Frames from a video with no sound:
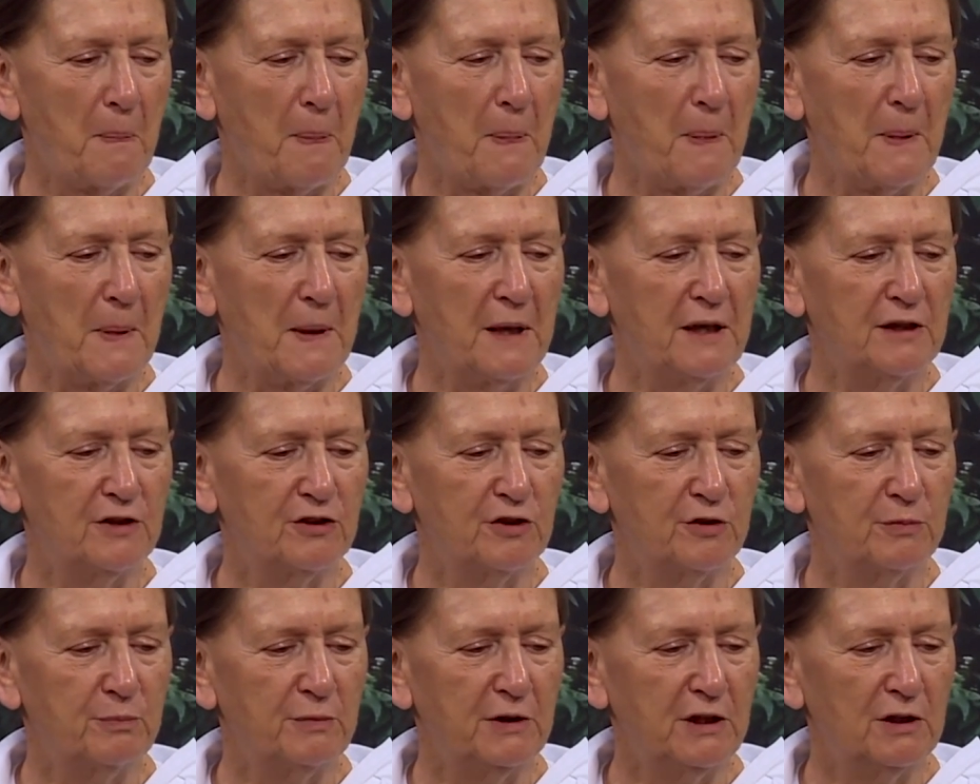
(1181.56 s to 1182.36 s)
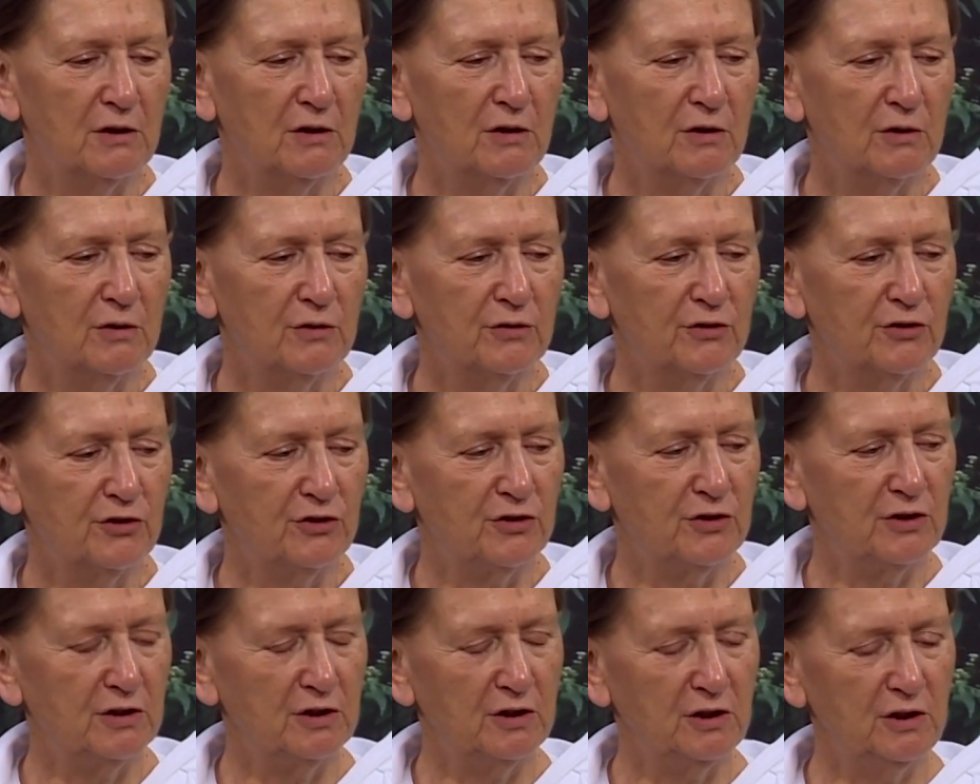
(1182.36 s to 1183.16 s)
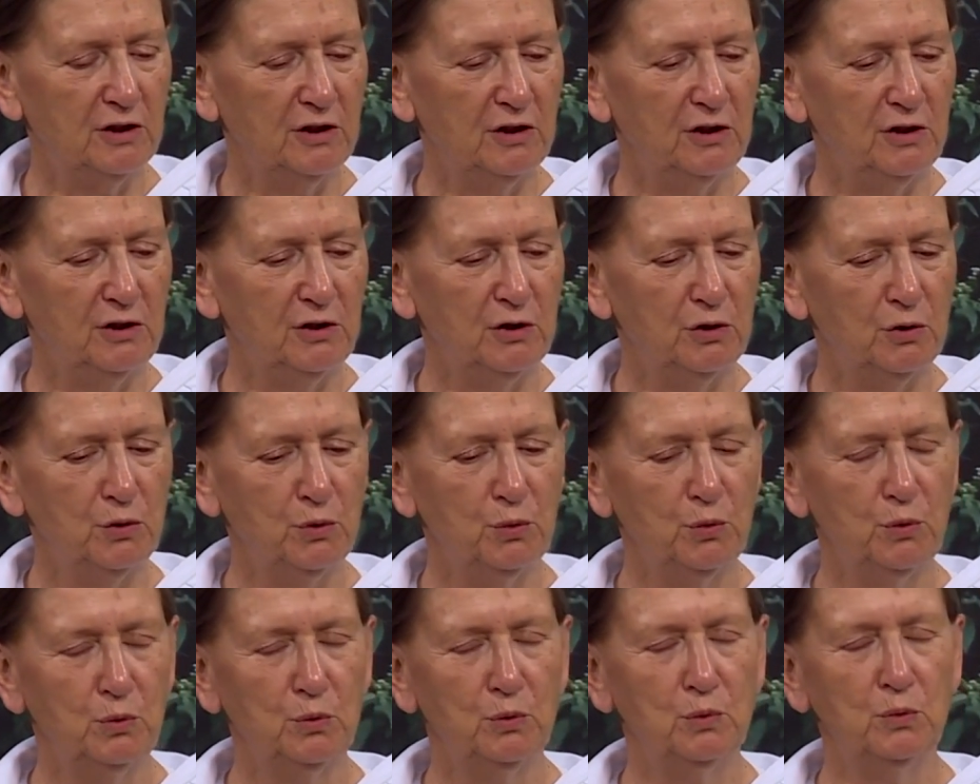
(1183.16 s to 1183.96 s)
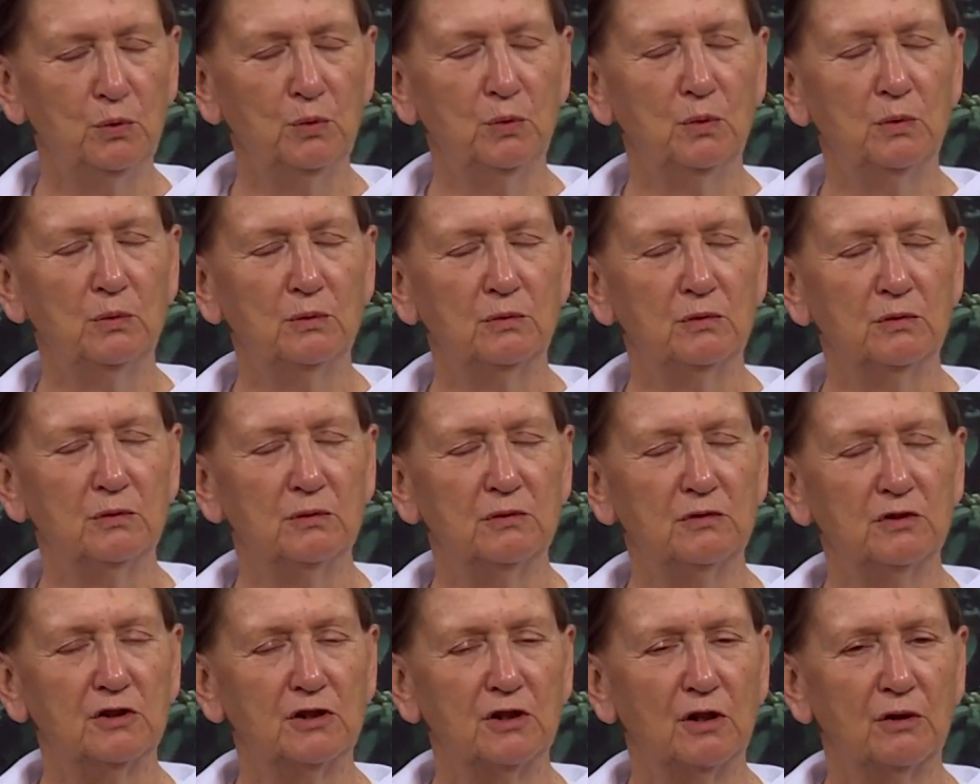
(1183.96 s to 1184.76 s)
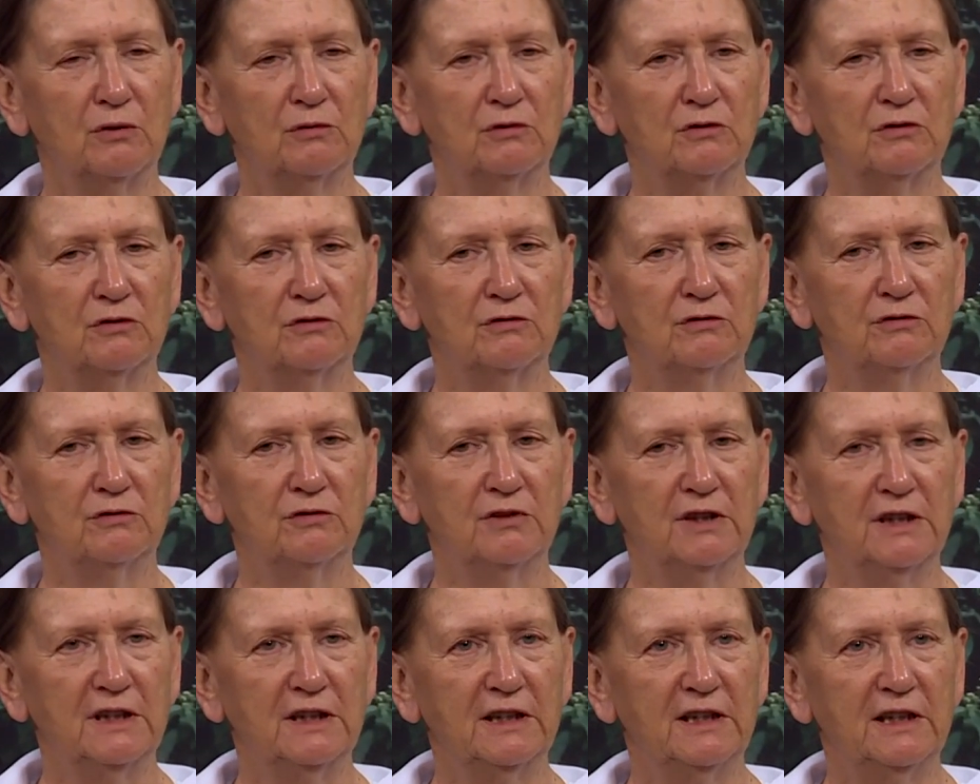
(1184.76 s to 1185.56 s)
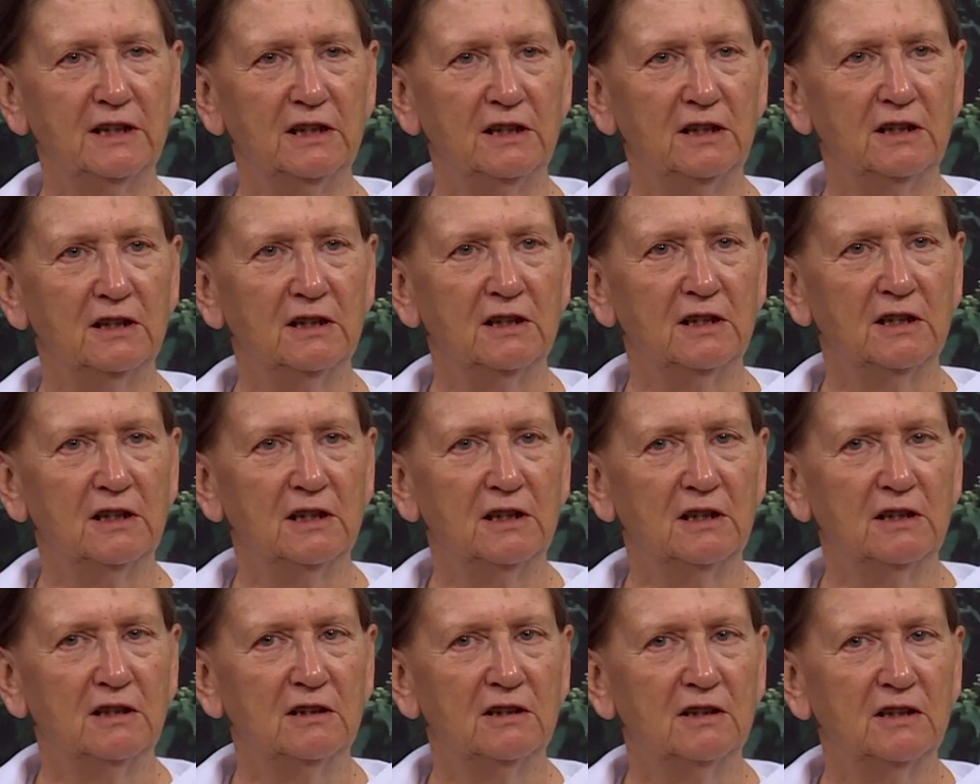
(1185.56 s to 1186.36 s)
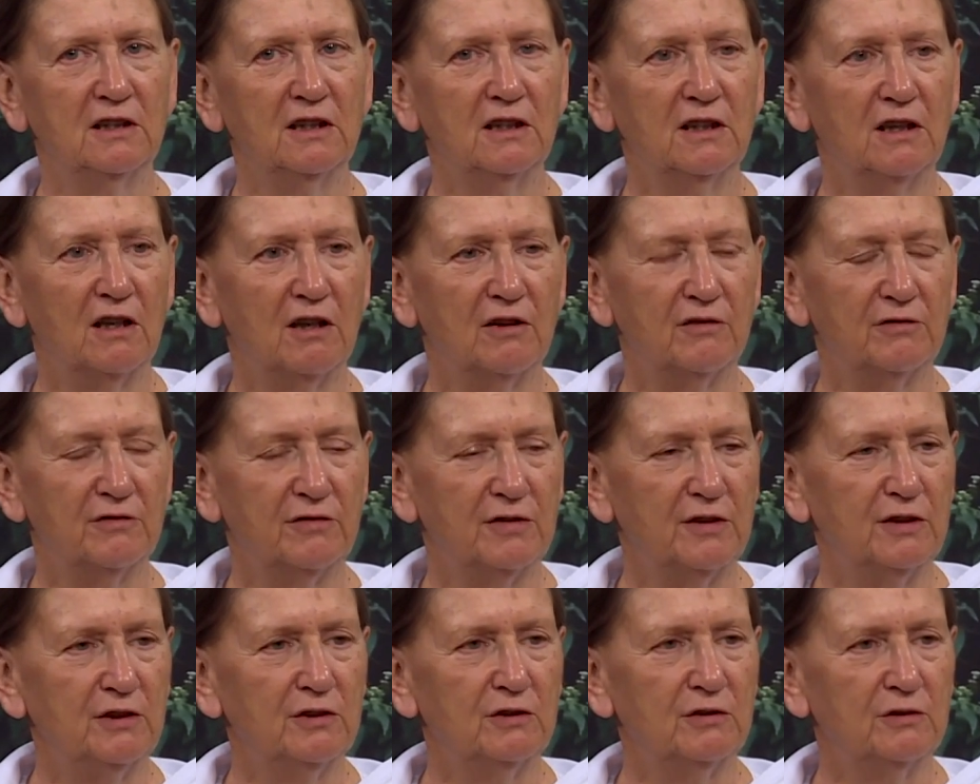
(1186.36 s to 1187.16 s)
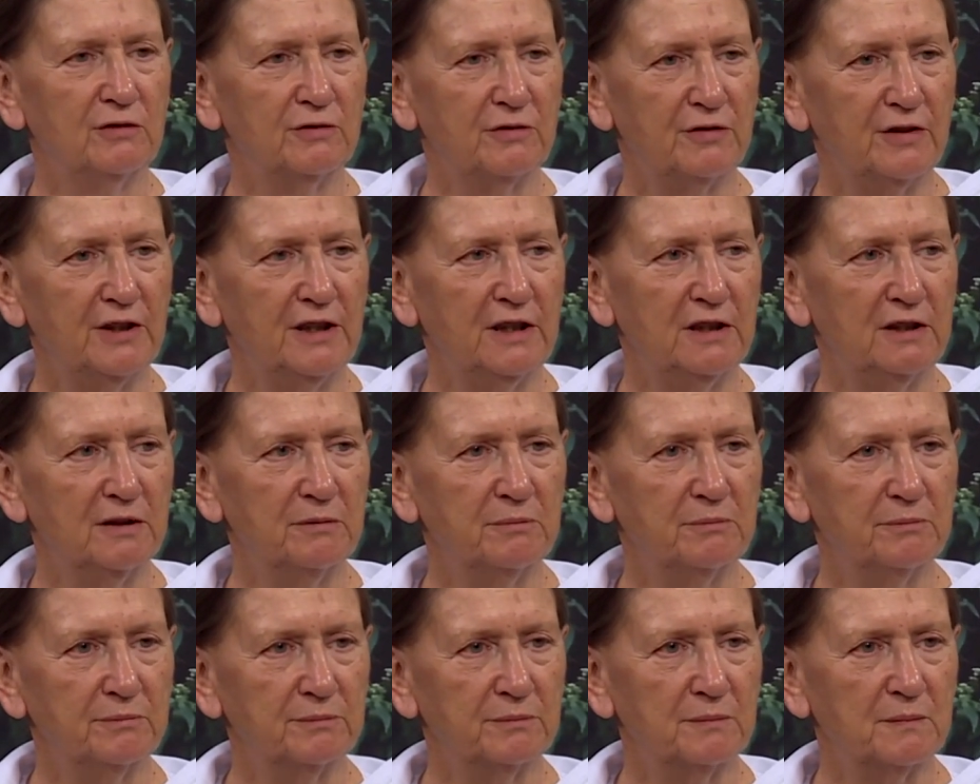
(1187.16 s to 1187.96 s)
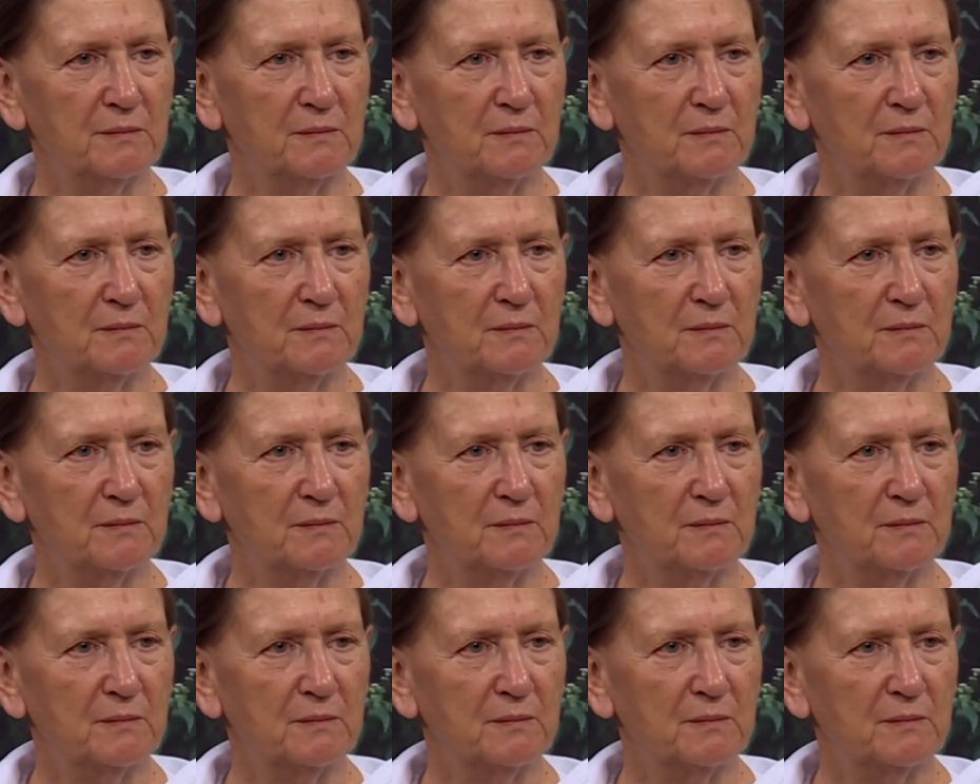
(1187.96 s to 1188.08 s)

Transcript: it's because you don't really love your freedom,